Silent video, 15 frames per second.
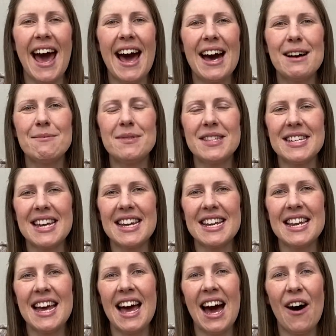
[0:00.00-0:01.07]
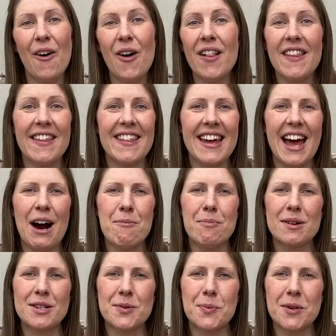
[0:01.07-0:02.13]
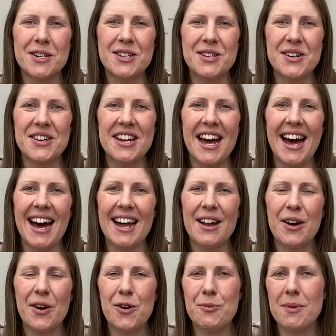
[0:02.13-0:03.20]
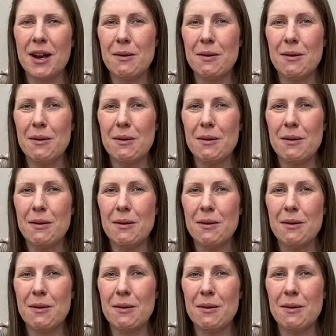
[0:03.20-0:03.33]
and seeing all that the campers were doing at home.